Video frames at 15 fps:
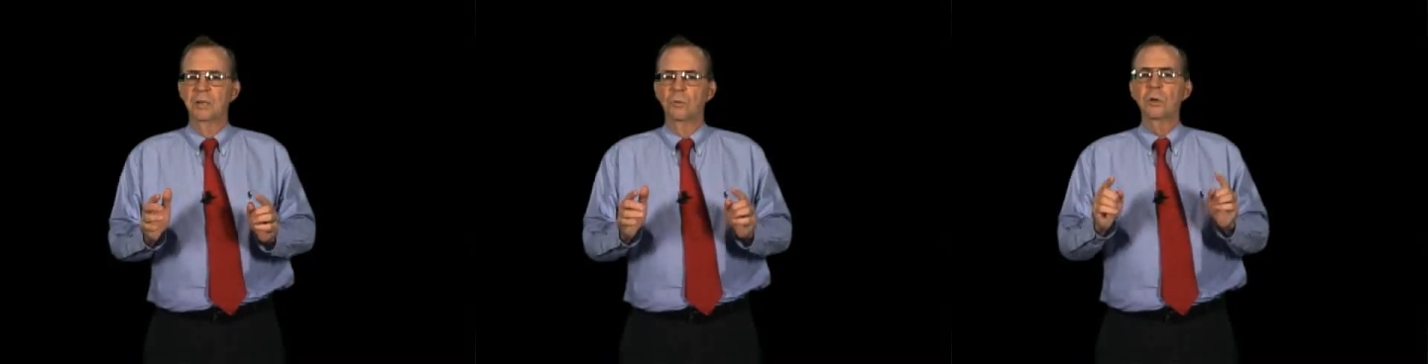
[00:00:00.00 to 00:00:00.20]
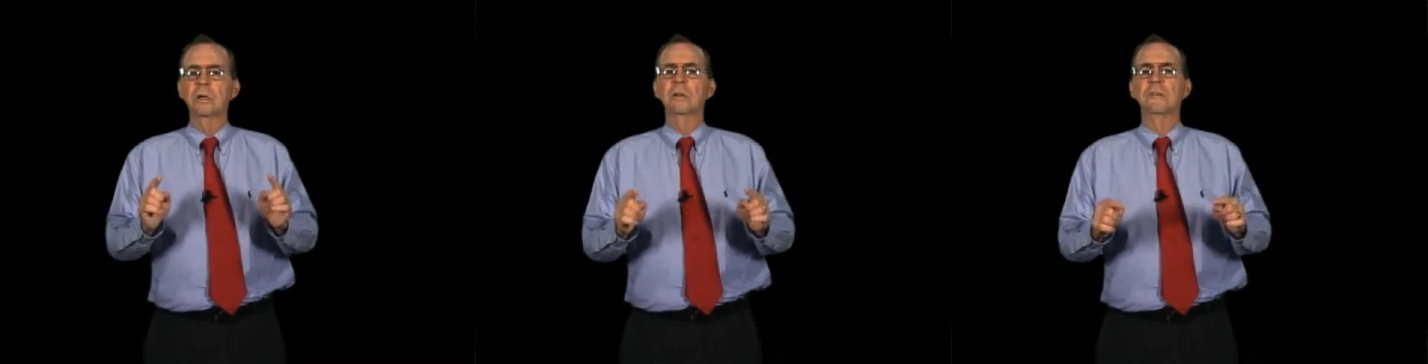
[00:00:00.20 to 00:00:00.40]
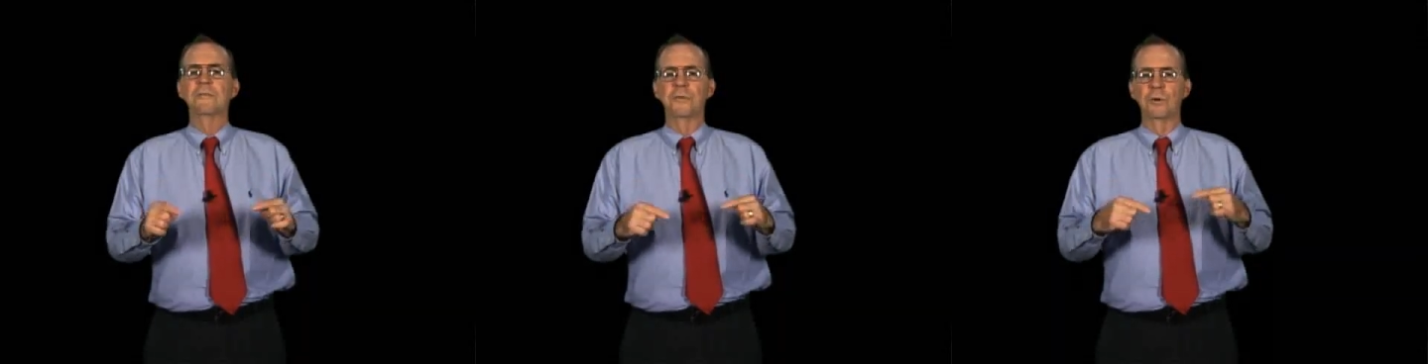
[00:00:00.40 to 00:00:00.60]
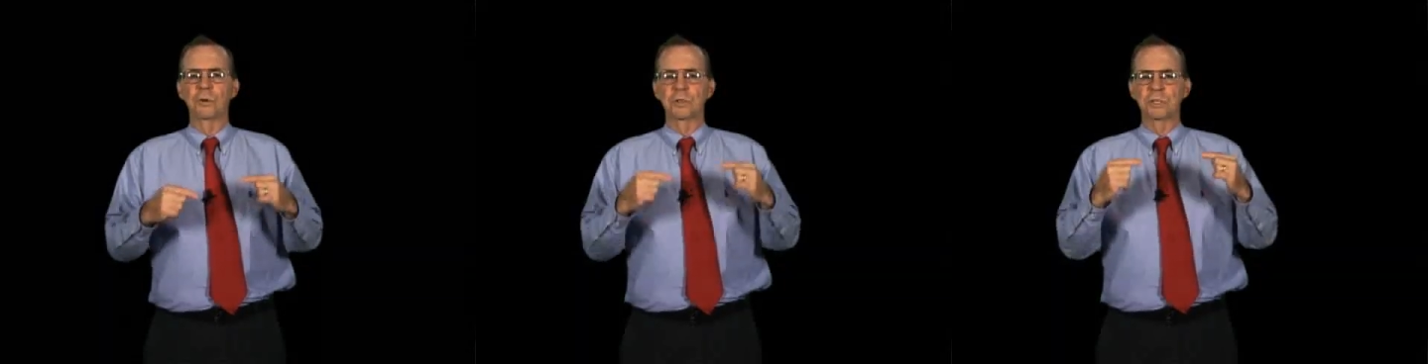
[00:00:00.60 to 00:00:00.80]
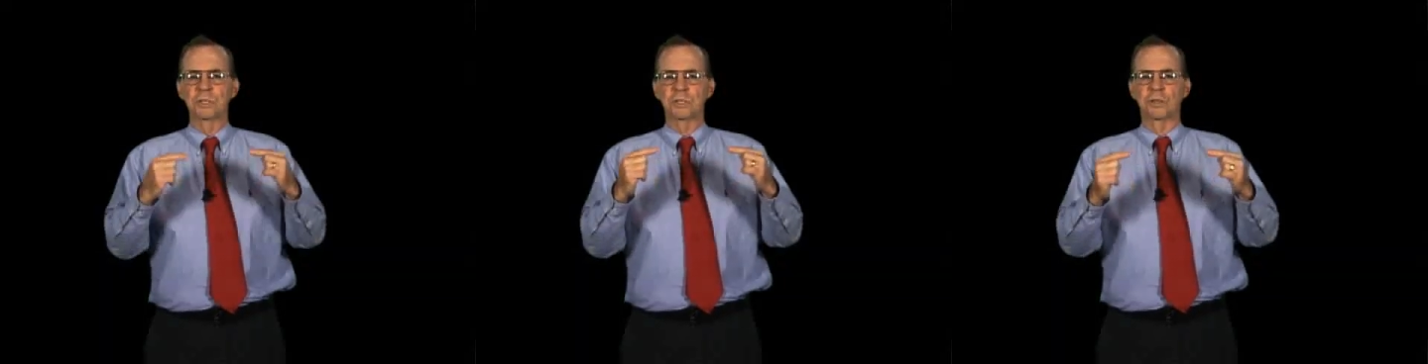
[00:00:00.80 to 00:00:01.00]
We're going to
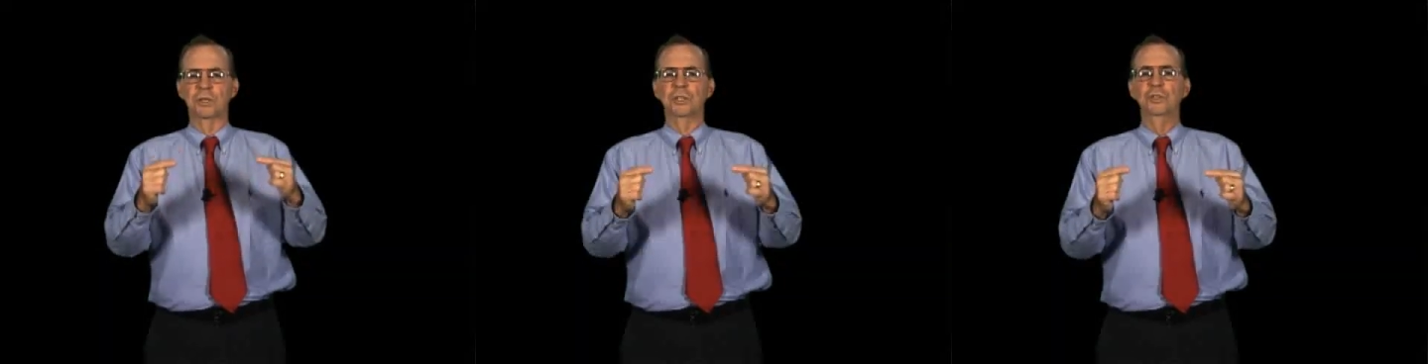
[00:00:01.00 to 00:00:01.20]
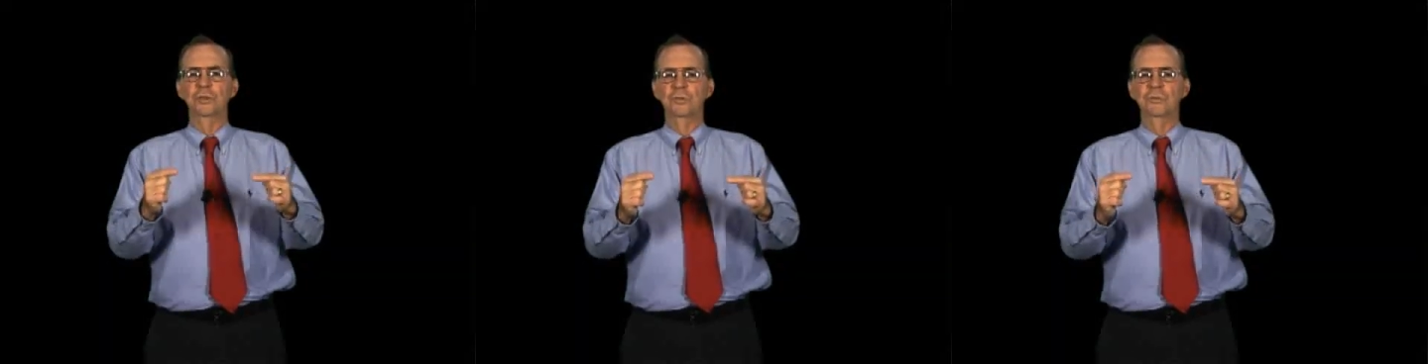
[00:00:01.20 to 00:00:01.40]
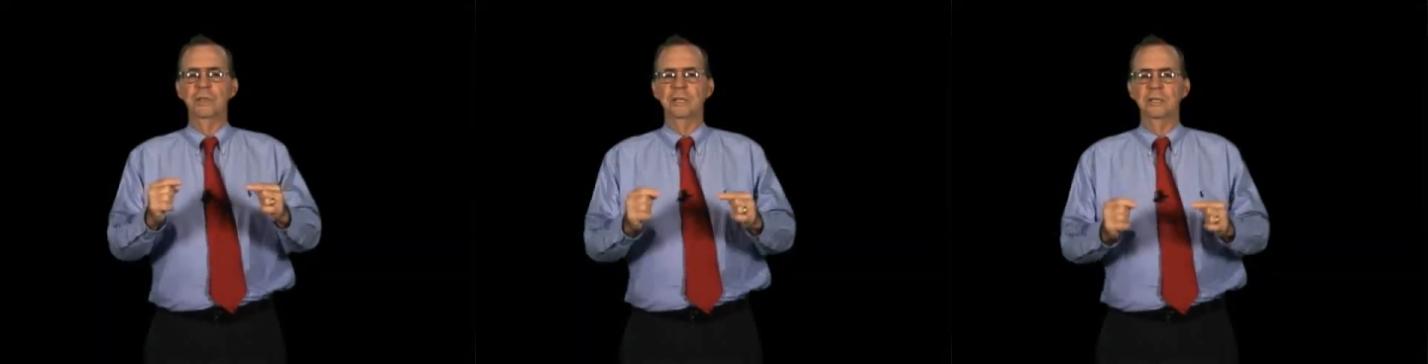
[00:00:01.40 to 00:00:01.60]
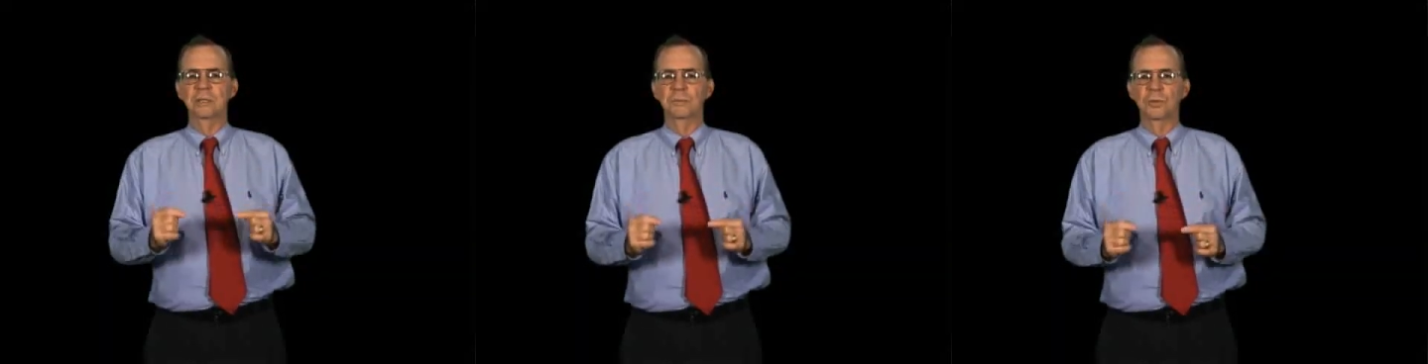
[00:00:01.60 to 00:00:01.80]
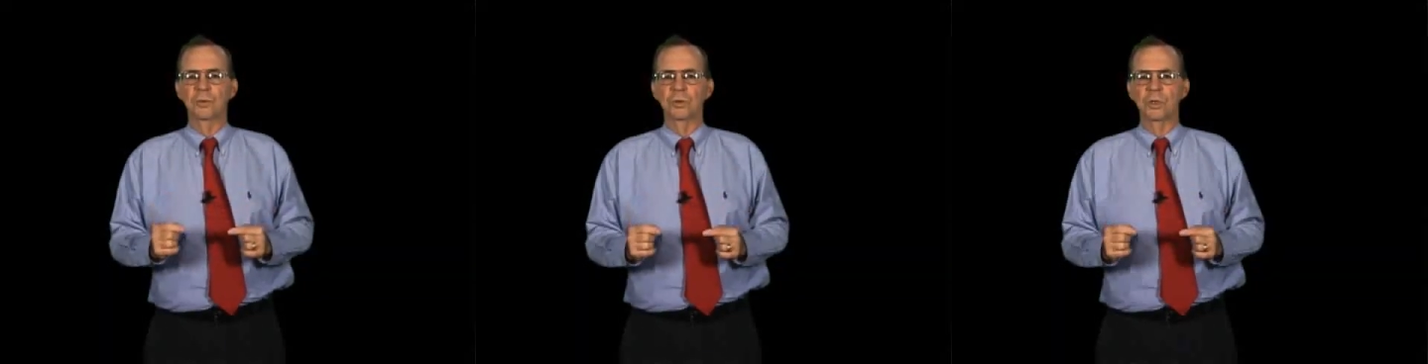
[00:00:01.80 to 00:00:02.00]
focus on you reading
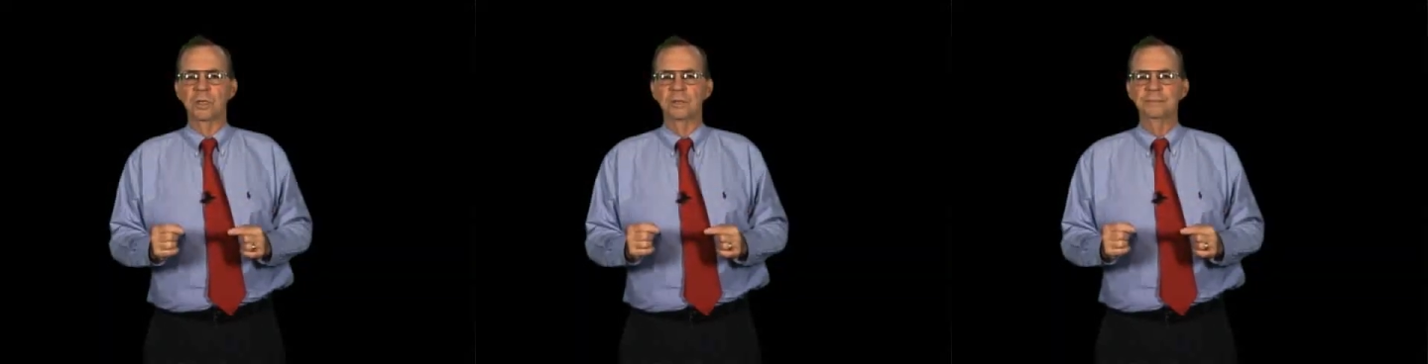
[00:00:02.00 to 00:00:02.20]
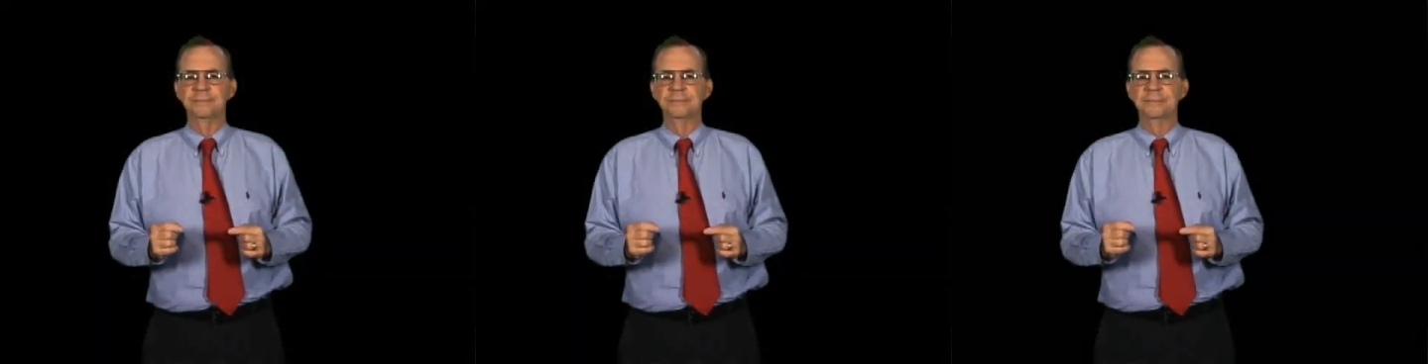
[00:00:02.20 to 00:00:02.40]
the board.